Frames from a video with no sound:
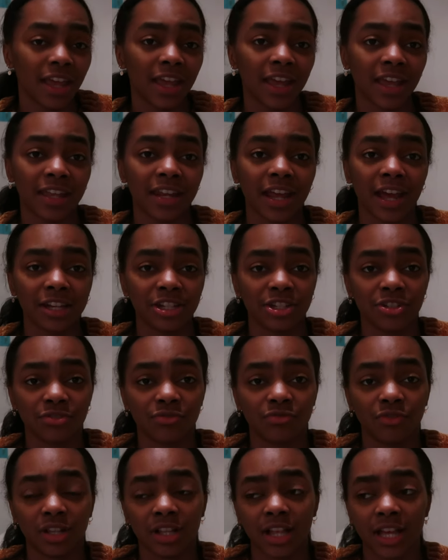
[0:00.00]
And I just
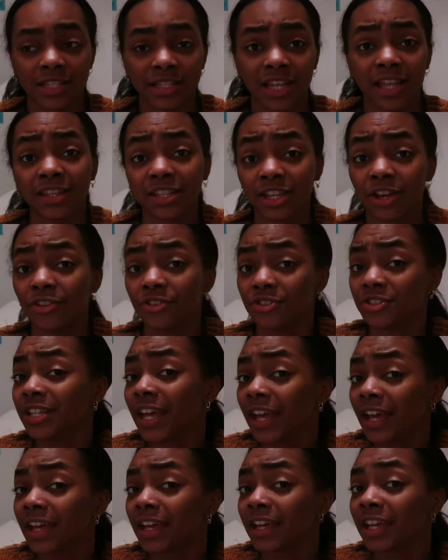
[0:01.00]
realized that the other
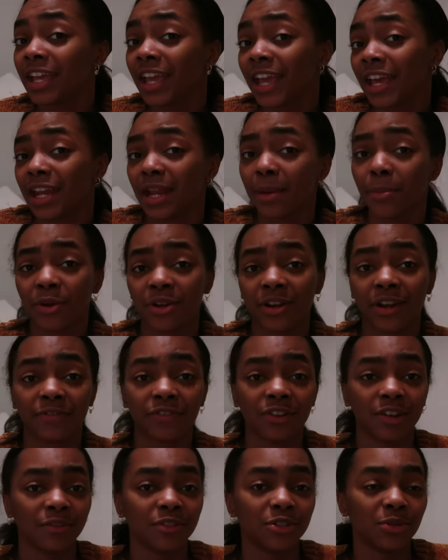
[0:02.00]
day, and I bought it at
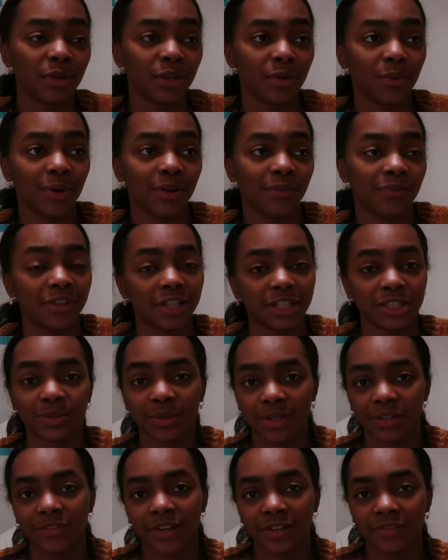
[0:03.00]
Forever 21 for like
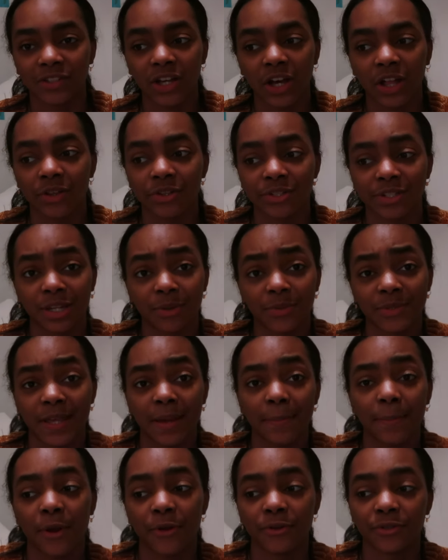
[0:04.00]
$25, and it was at
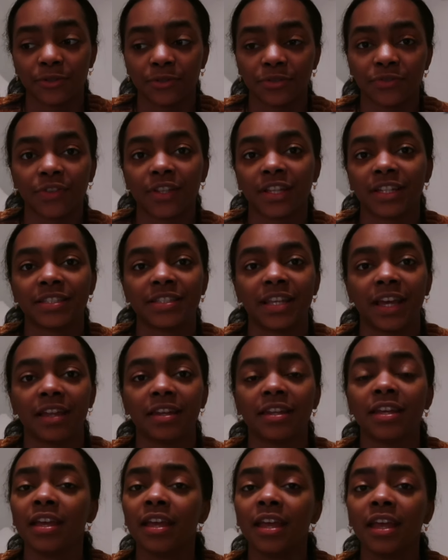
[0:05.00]
Marshall's for like $10.
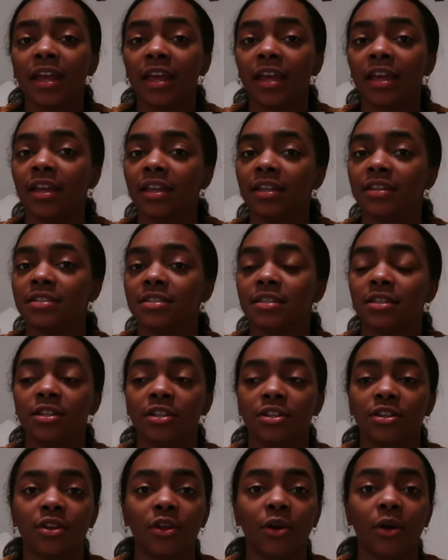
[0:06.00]
And,
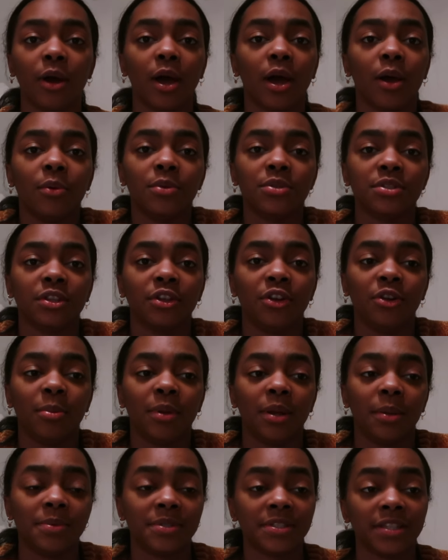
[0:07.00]
you know, I was a little bit
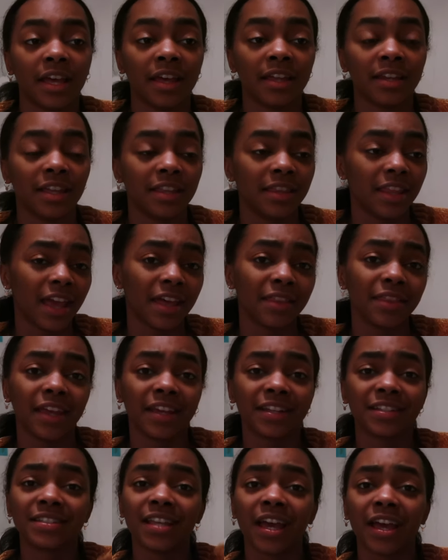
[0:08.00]
upset, and they had
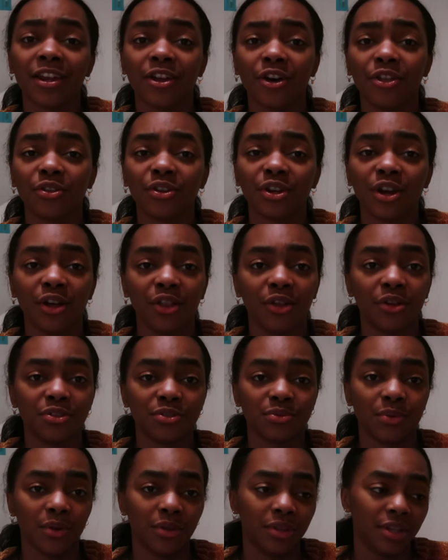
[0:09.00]
like 10 other colors,
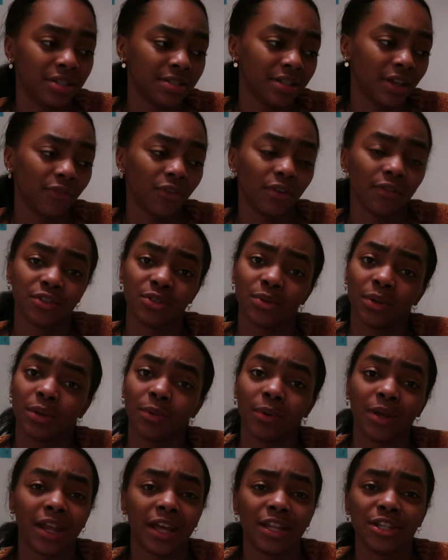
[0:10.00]
while this at Forever
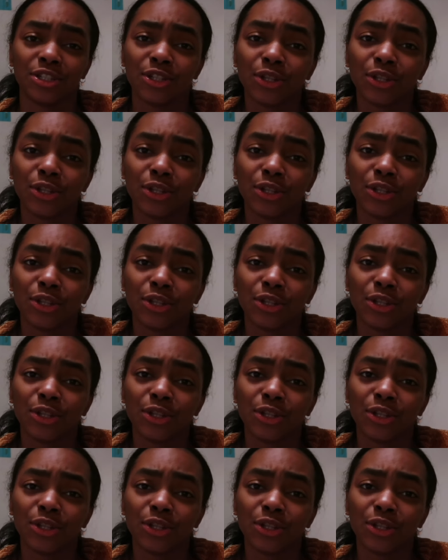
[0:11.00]
21 had